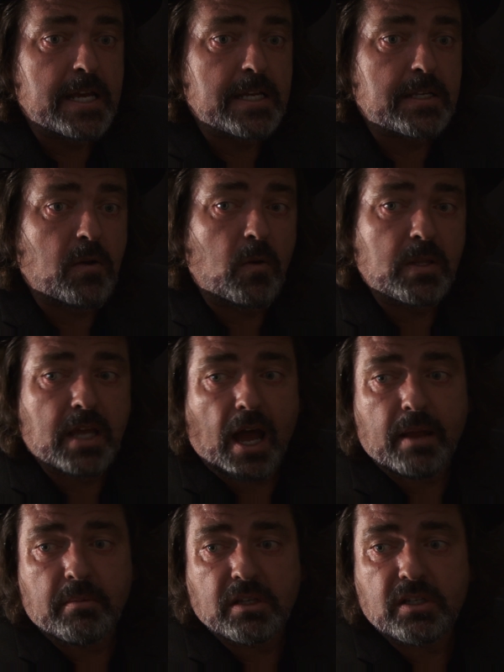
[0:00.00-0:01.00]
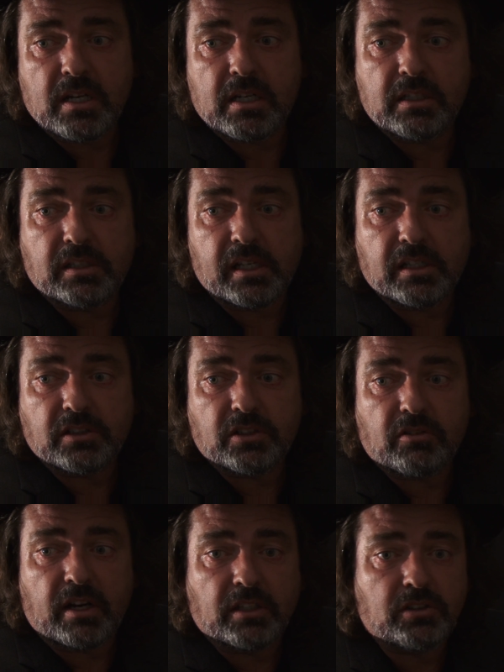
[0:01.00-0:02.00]
It's called Timeless, and it is a
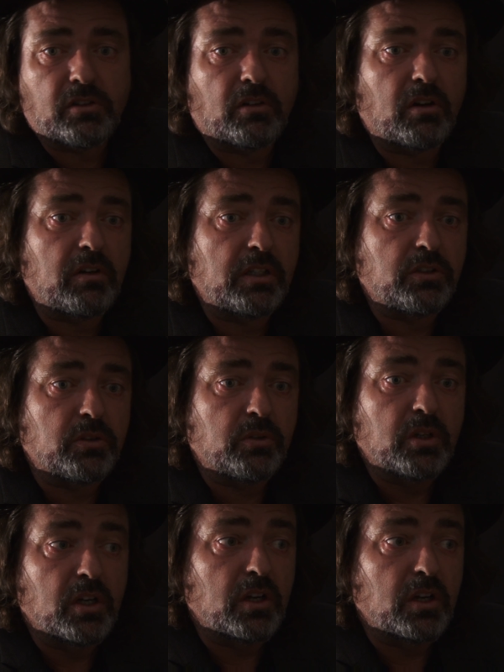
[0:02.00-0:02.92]
disgrace not only to